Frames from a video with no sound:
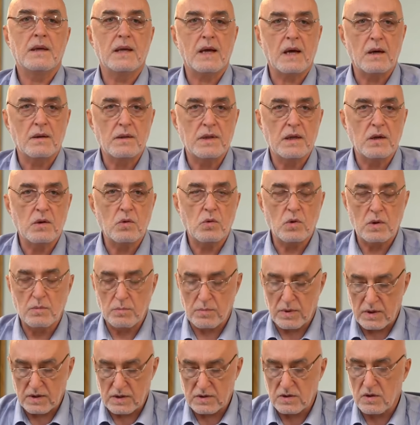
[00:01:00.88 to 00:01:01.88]
now the
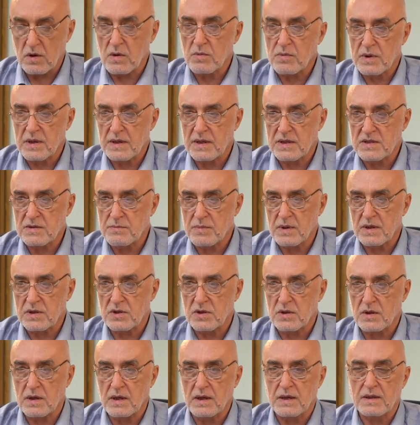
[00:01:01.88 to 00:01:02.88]
equipment is already
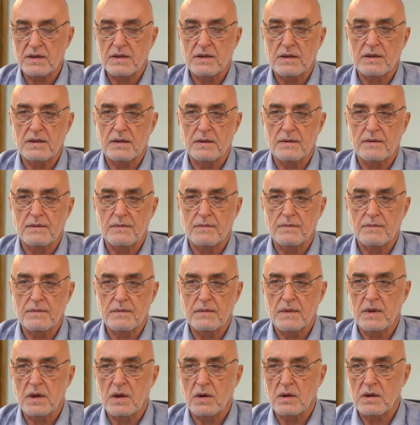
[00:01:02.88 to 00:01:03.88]
specialized.
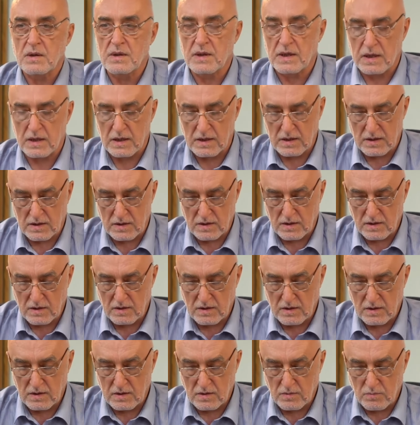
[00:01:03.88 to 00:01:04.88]
Currently,
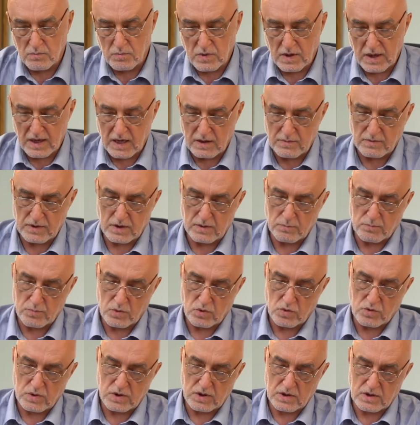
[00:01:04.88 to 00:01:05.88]
we have an
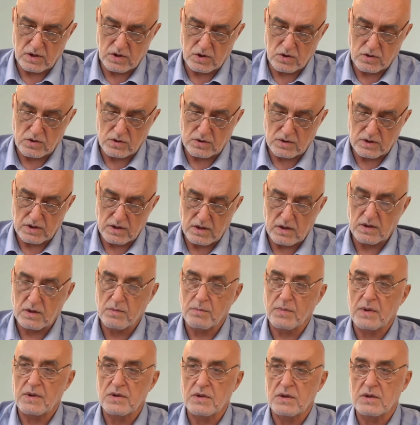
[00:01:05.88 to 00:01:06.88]
employee currently on a
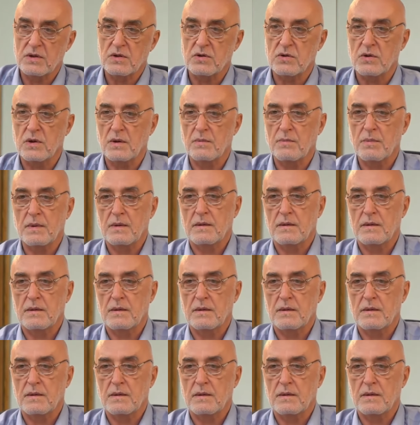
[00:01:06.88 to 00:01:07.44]
business trip,